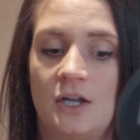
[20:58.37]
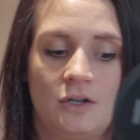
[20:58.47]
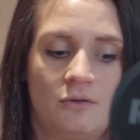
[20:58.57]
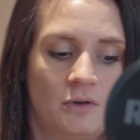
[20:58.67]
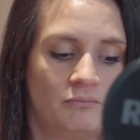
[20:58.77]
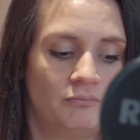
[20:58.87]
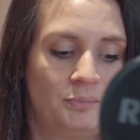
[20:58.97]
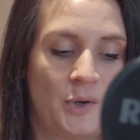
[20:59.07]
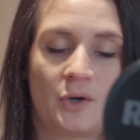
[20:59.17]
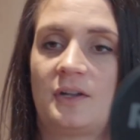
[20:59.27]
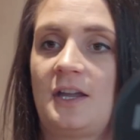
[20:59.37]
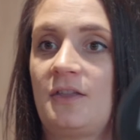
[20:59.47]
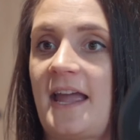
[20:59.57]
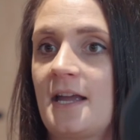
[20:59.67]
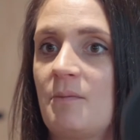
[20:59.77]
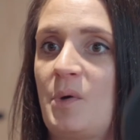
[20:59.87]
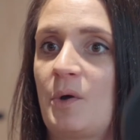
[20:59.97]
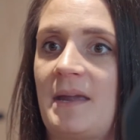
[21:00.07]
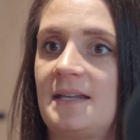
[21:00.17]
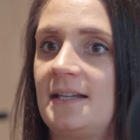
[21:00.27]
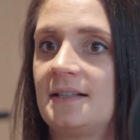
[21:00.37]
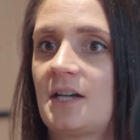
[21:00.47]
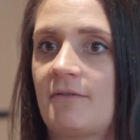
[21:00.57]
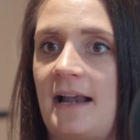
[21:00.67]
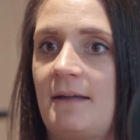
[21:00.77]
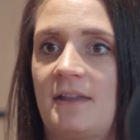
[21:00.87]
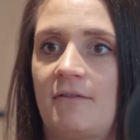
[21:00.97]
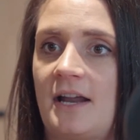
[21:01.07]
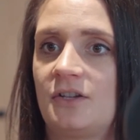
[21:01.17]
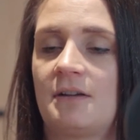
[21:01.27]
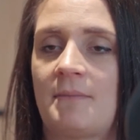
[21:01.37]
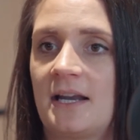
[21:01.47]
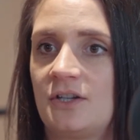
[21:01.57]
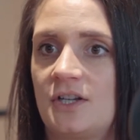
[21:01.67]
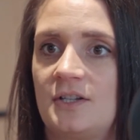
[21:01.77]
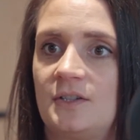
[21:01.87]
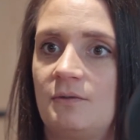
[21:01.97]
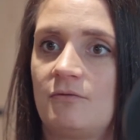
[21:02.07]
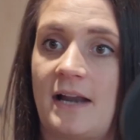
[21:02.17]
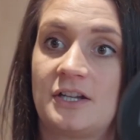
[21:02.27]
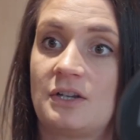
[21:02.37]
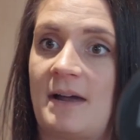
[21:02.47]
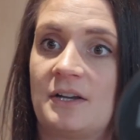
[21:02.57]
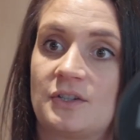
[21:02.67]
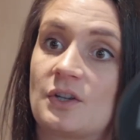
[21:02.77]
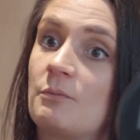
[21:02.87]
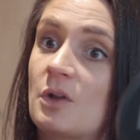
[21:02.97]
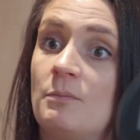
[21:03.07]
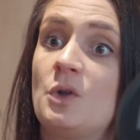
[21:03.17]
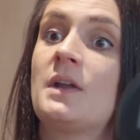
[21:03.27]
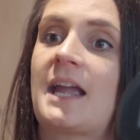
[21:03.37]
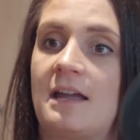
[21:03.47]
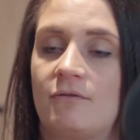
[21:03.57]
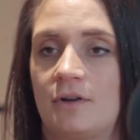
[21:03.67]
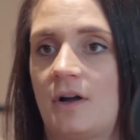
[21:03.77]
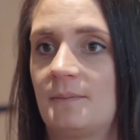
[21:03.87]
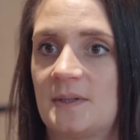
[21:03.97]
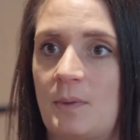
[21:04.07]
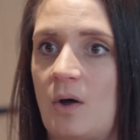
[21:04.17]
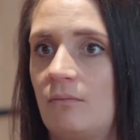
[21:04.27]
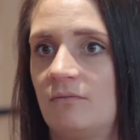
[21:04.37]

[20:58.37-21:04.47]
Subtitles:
They can book meetings directly with their relationship managers. The relationship managers can communicate through HubSpot